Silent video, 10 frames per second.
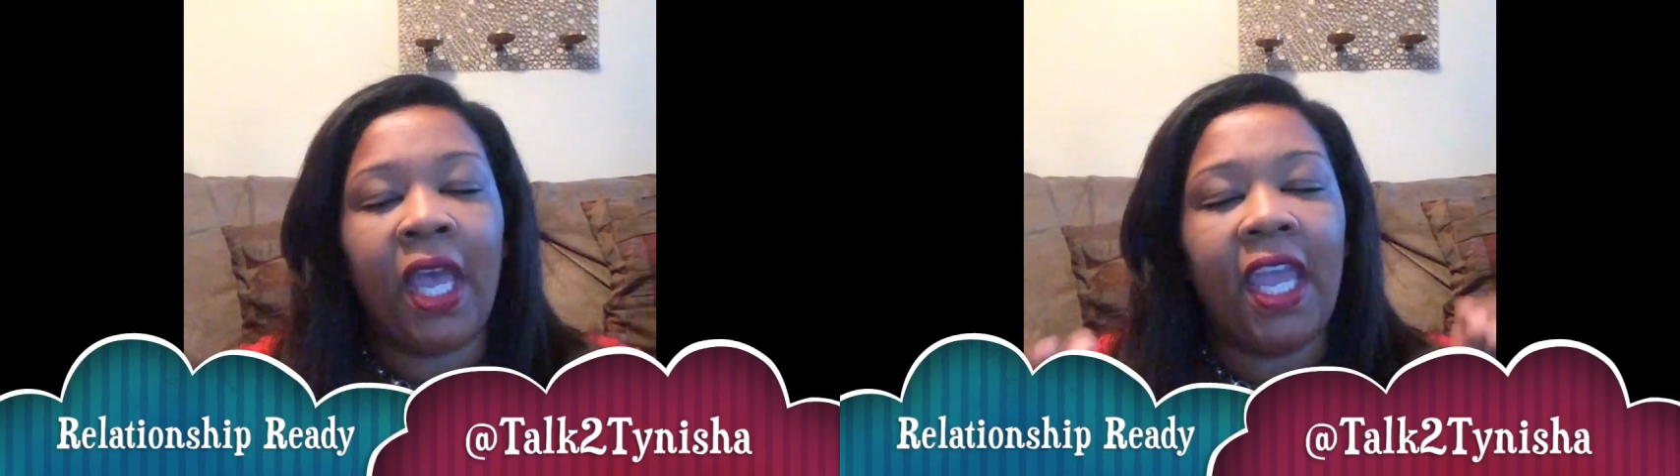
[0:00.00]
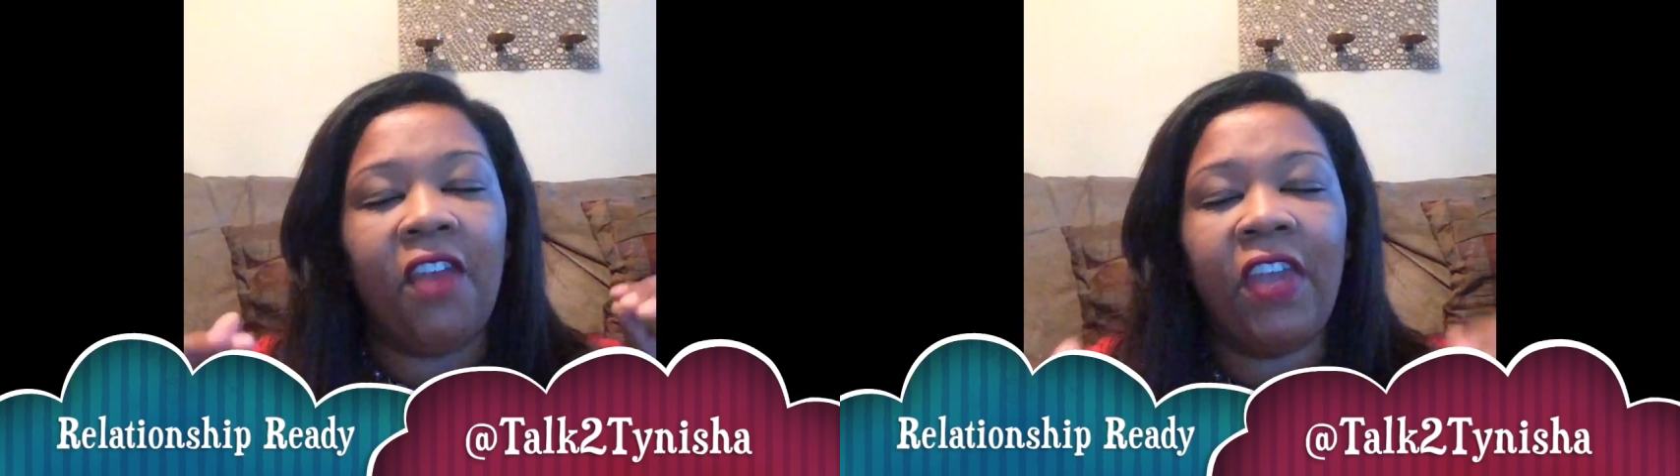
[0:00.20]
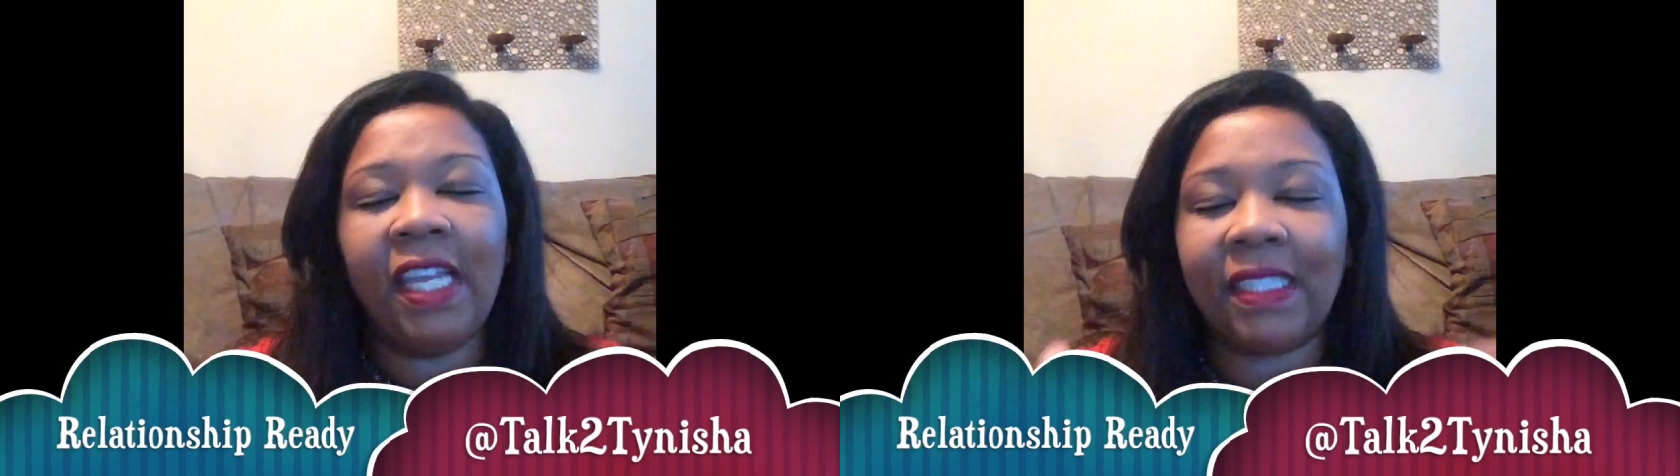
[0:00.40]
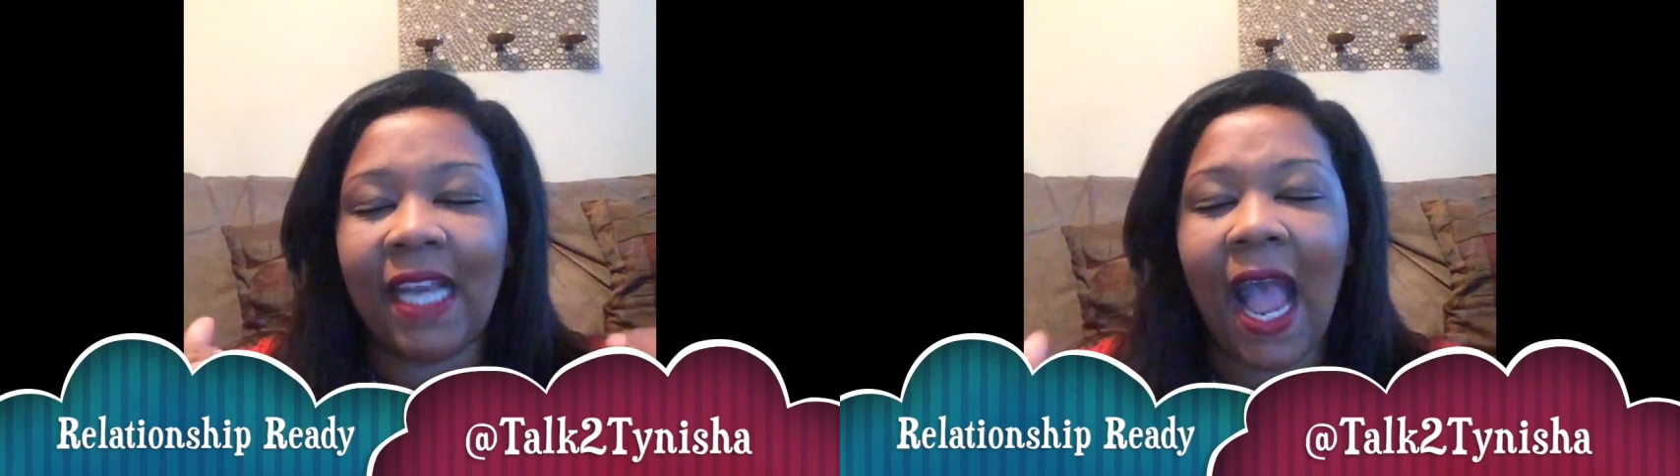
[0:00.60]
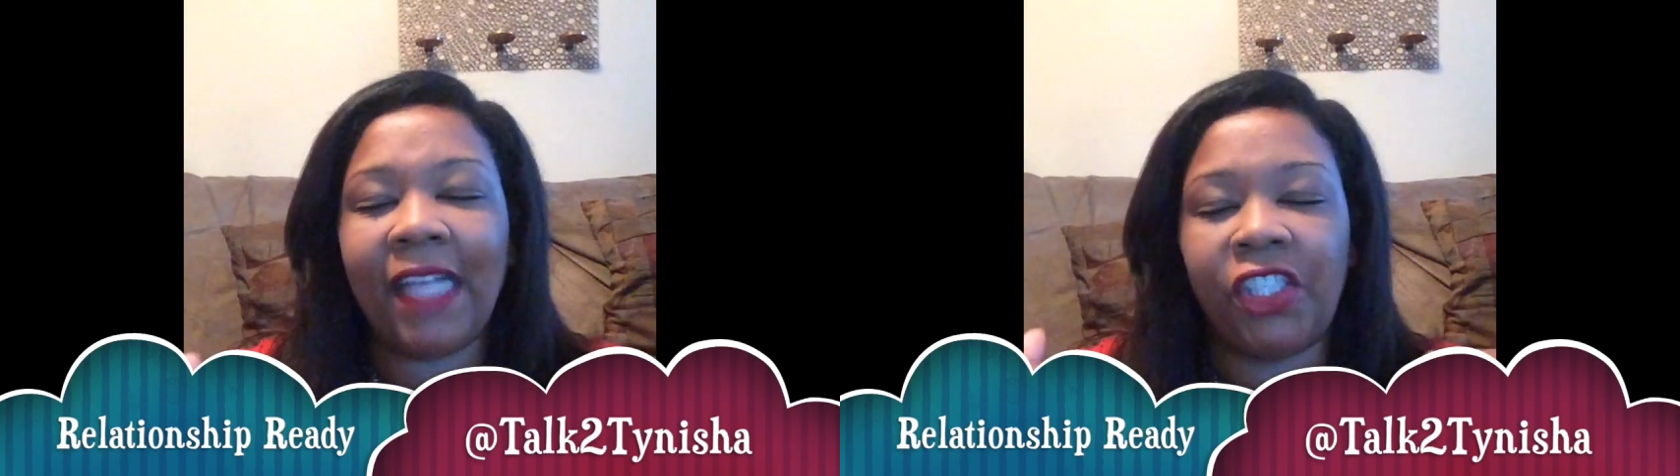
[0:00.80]
If he's
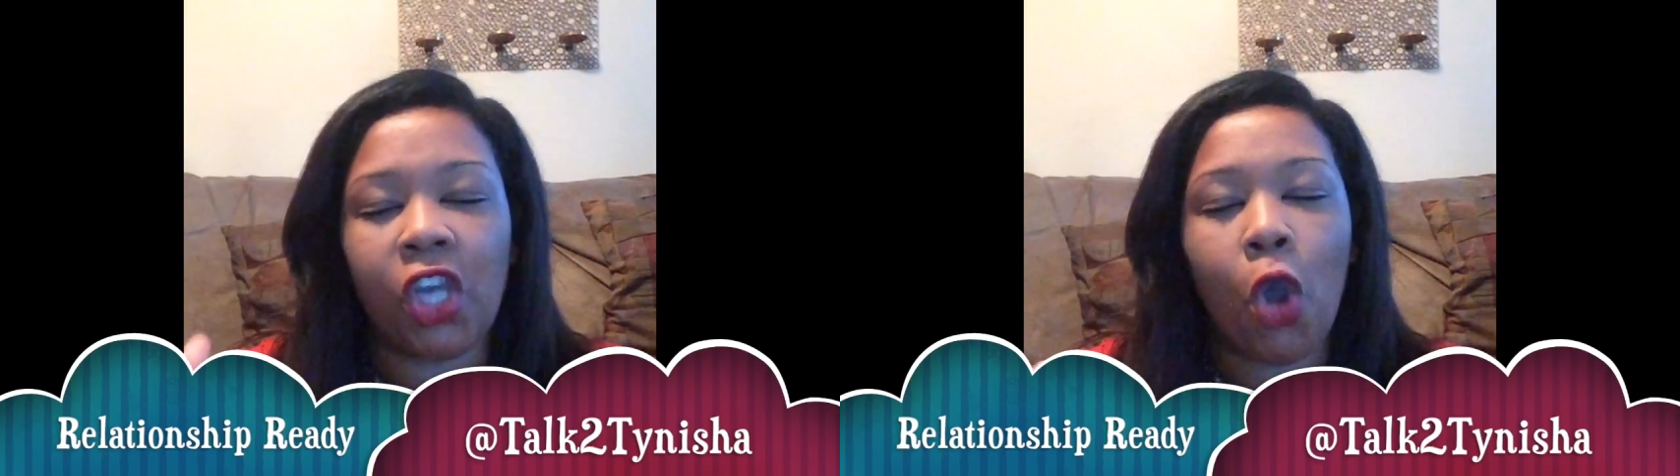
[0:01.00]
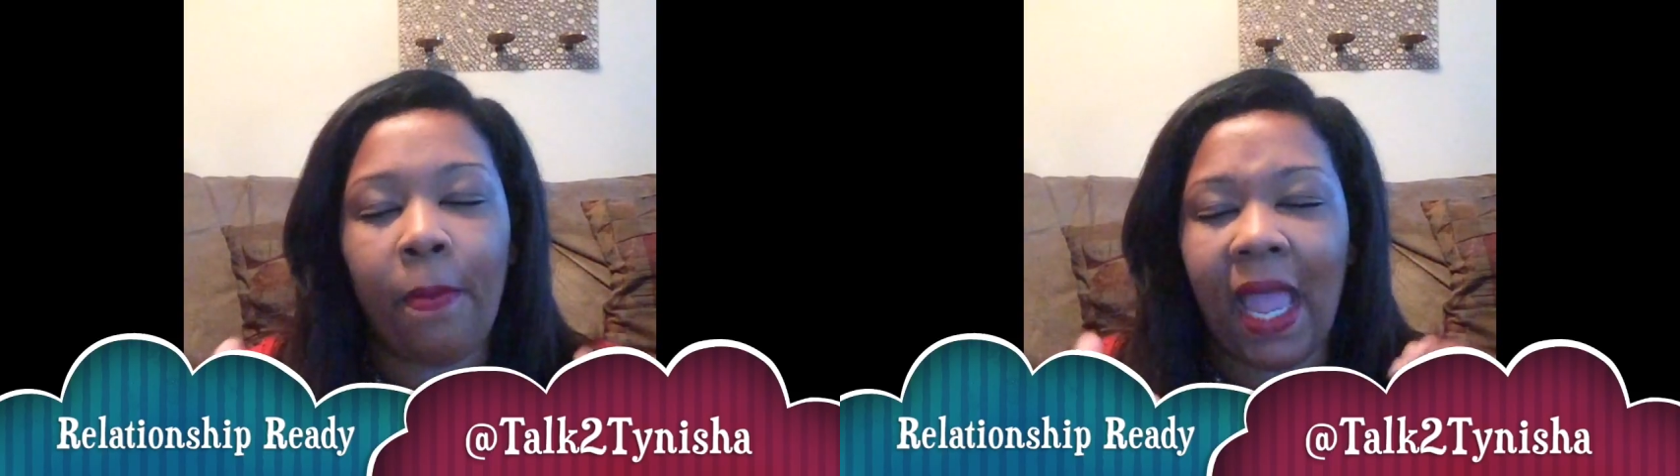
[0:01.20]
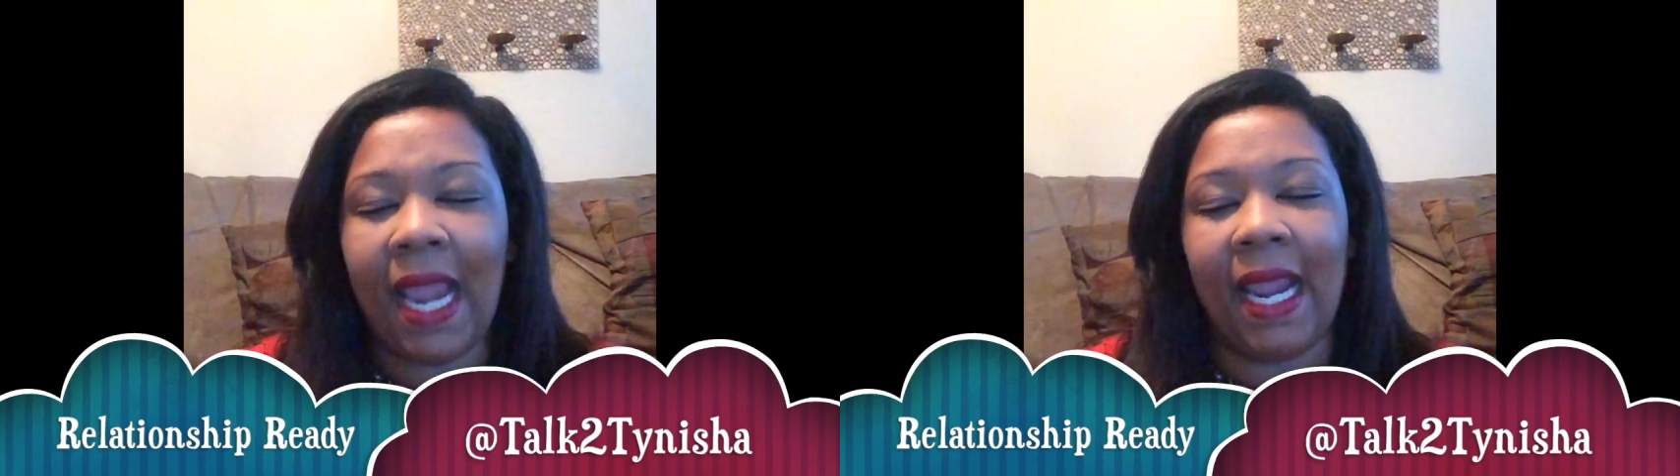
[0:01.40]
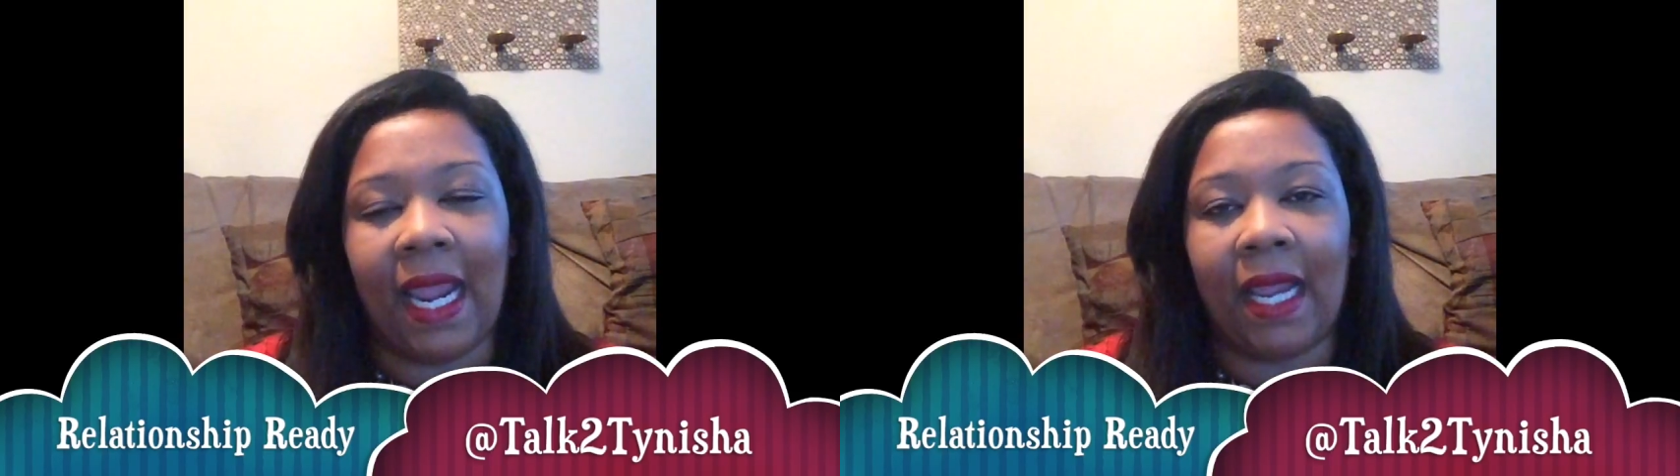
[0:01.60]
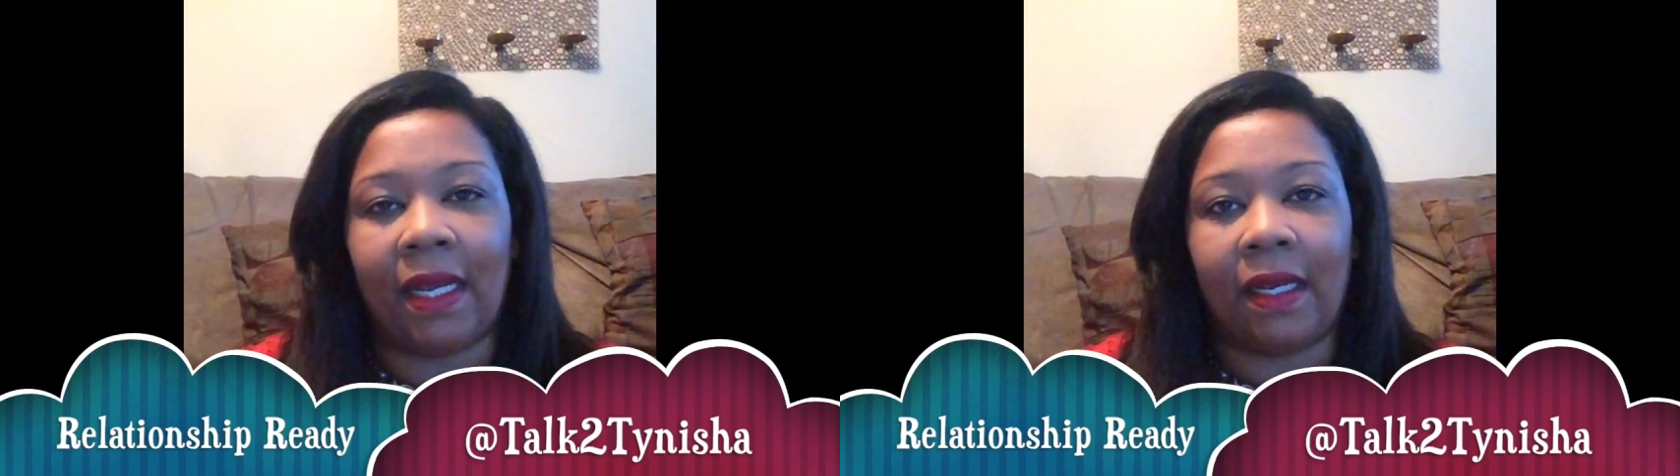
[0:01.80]
not your man,